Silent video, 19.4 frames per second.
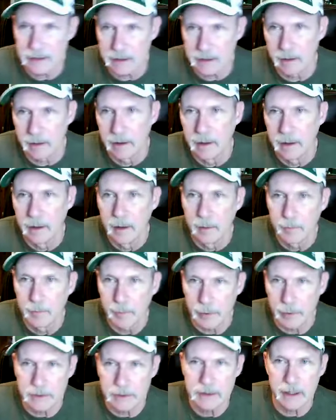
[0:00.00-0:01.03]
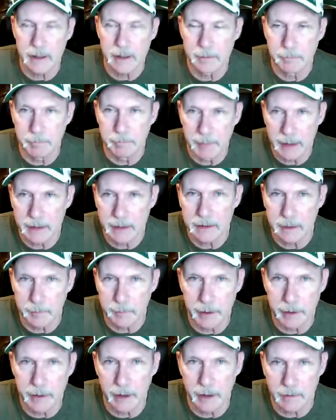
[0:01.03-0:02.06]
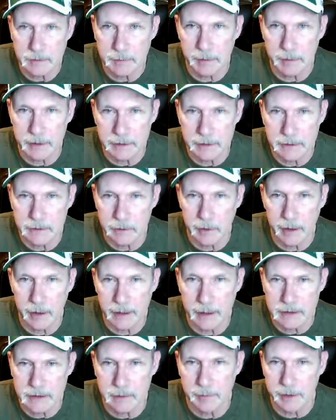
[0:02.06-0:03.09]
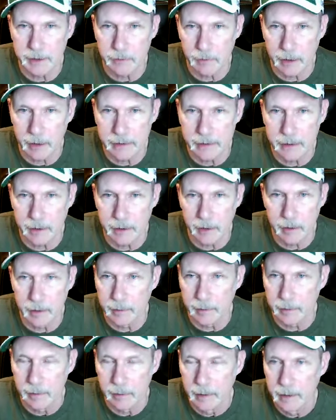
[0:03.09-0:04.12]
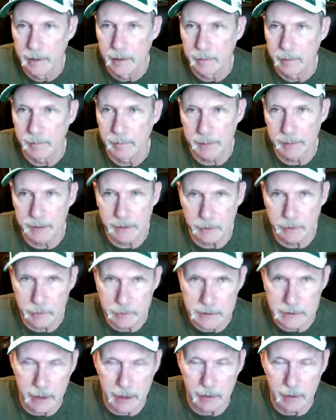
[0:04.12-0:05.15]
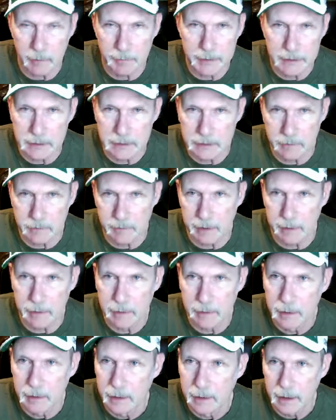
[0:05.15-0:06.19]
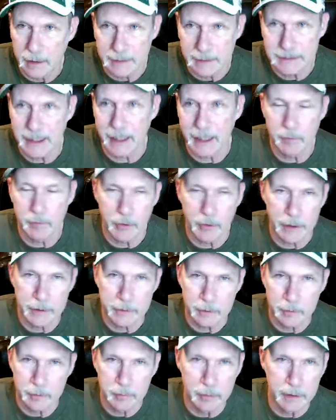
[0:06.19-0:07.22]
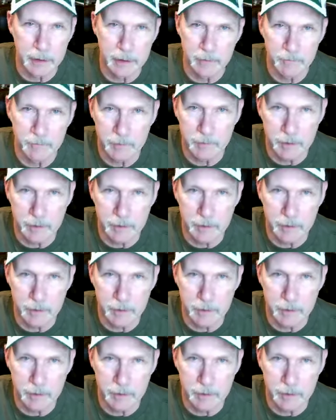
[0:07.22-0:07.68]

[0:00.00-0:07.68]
to per se make the playoffs, but he sure has to be right there and maybe lose out because of a tiebreaker. But if